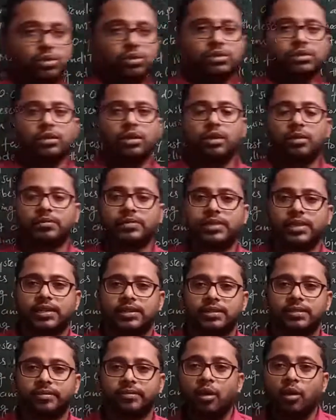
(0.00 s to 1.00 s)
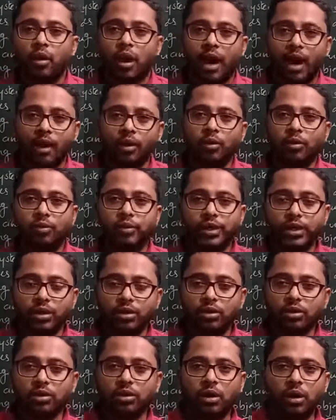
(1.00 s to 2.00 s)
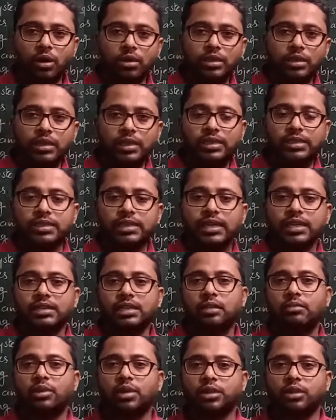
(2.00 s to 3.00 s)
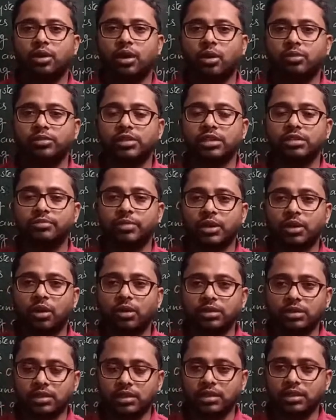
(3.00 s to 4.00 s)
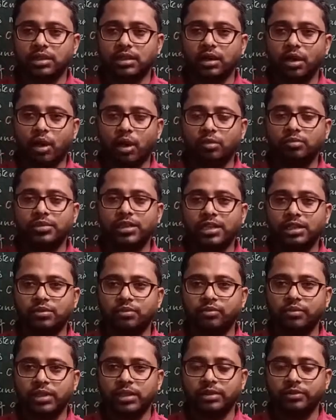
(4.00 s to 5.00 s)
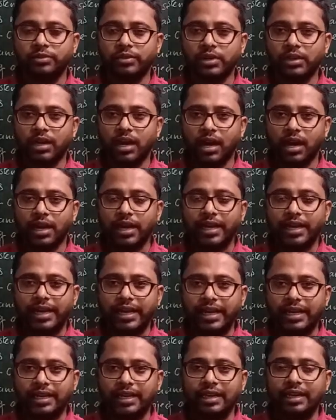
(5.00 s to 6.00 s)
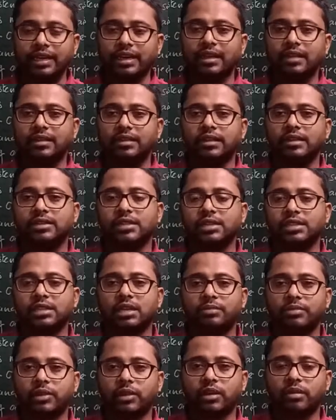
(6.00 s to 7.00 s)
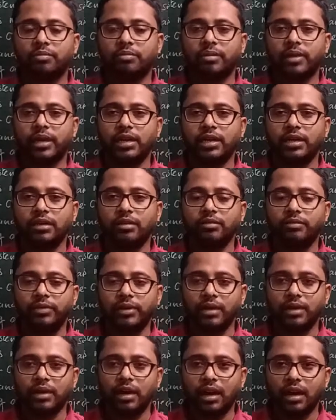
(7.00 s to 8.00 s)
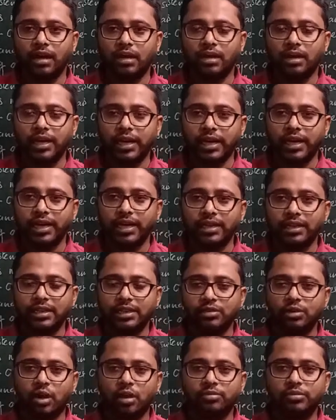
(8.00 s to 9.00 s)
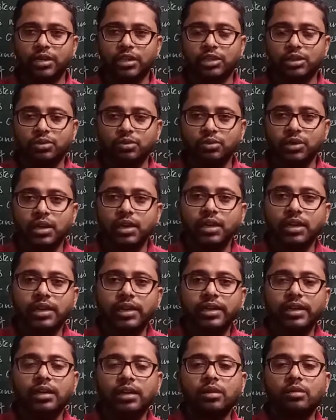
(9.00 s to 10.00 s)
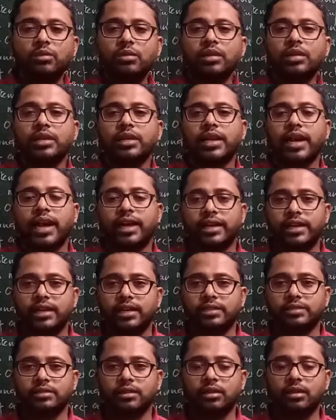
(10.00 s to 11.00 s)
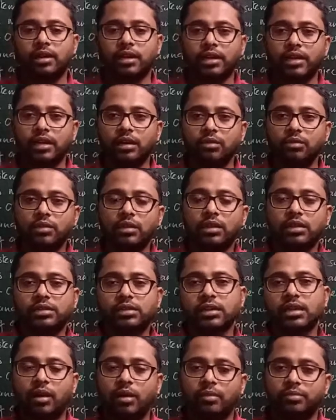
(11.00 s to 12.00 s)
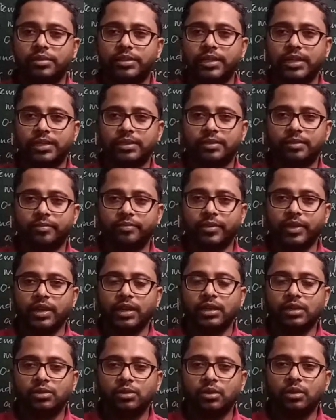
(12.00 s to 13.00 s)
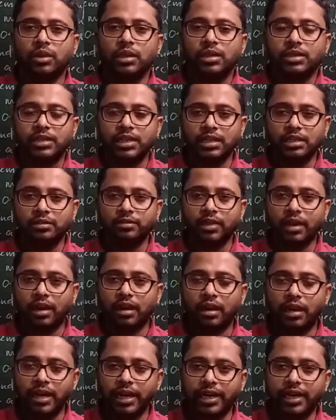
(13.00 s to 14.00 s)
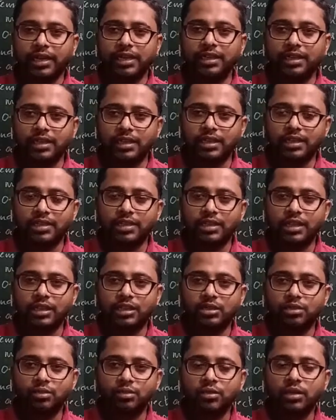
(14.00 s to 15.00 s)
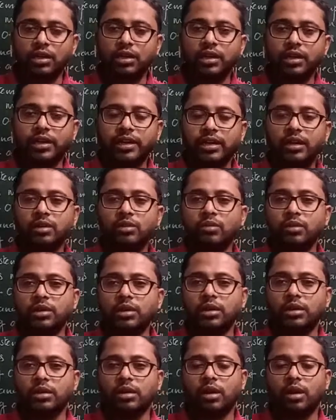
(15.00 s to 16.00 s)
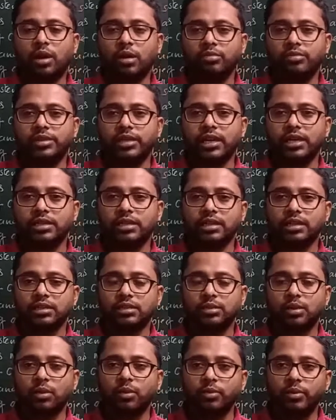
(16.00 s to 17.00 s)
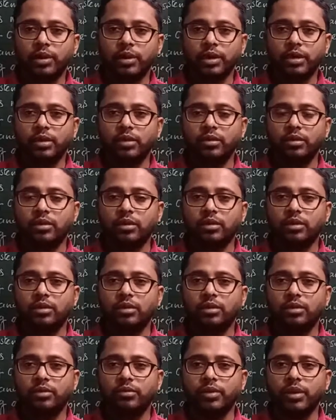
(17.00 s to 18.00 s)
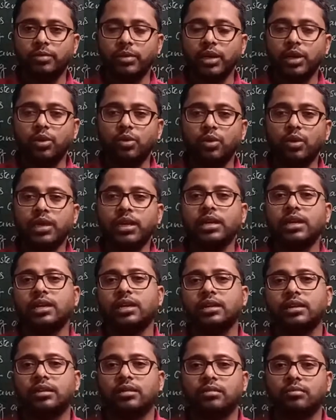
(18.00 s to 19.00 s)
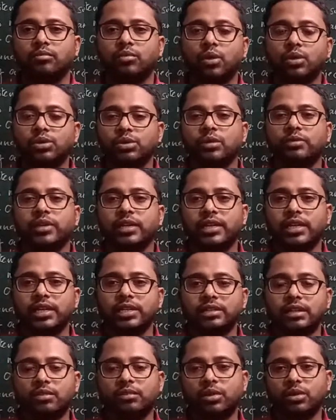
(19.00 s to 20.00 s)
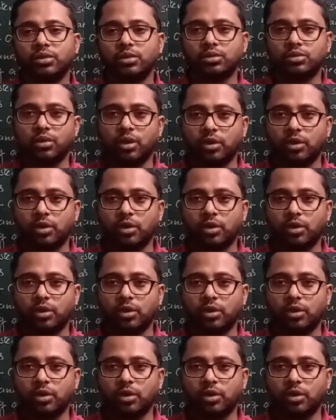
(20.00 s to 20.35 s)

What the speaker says: those objects. How we know all these things about the objects? Because the objects which we are taking in the system development, we are relating these objects to the real world entities or real world objects. So since we are relating these things to the real world objects, so we will be knowing most of the things about those